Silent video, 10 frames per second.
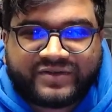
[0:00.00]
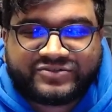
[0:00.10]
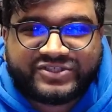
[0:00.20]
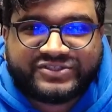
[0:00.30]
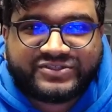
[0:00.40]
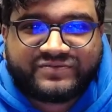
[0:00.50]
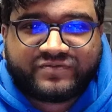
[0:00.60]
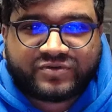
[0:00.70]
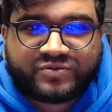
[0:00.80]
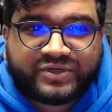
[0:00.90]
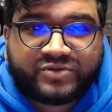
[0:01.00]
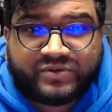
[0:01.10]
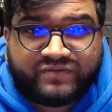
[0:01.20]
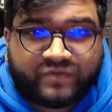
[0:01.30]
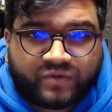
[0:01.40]
season for
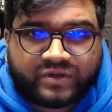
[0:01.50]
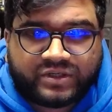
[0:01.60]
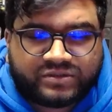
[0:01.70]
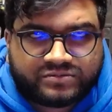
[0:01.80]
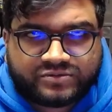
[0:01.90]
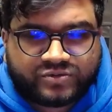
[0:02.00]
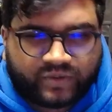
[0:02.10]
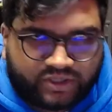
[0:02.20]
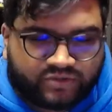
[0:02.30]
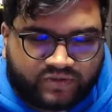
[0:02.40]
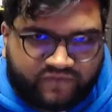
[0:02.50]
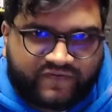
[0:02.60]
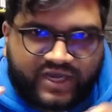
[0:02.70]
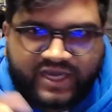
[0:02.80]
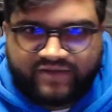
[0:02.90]

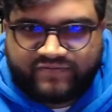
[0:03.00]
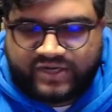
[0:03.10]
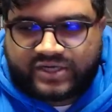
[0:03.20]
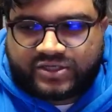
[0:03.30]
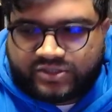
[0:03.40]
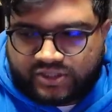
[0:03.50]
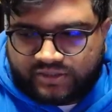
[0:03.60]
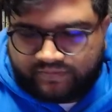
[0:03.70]
2024-2025, technically.